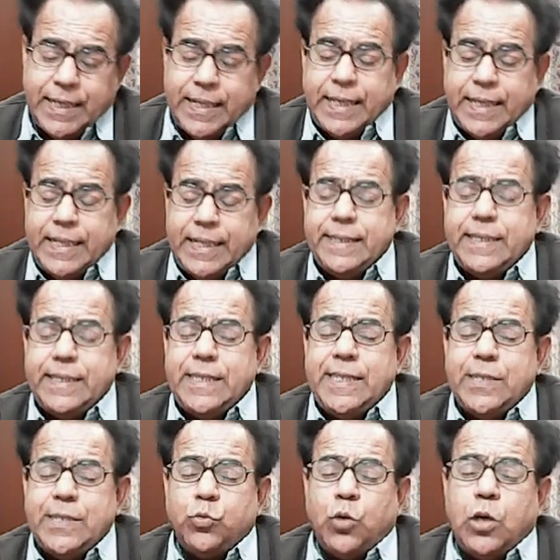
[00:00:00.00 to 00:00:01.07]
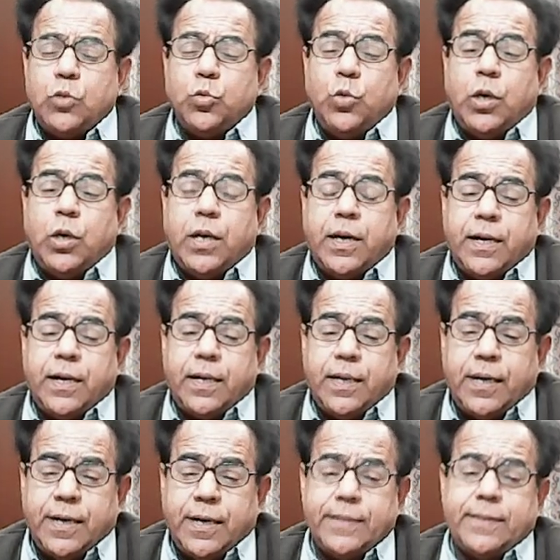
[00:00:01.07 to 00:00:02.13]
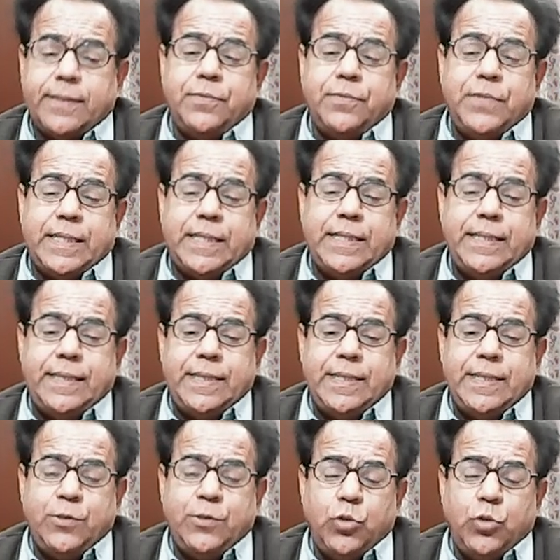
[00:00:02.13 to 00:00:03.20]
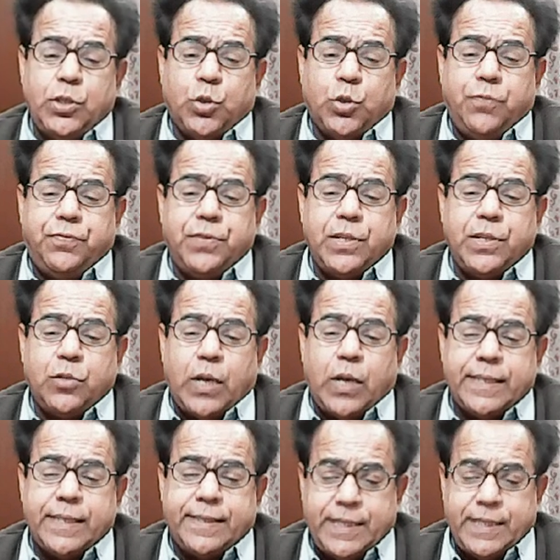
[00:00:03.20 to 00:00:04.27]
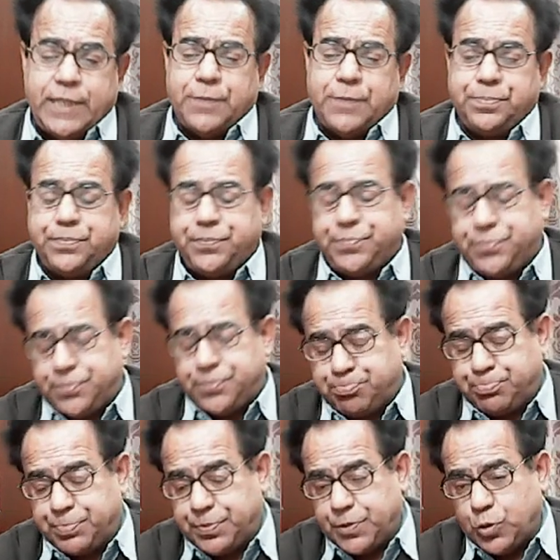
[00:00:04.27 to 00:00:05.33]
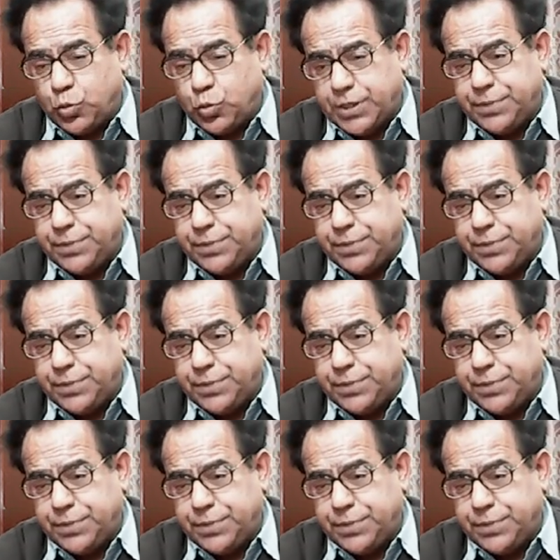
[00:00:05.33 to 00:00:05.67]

is equal to hertz, which is the unit of frequency. Okay,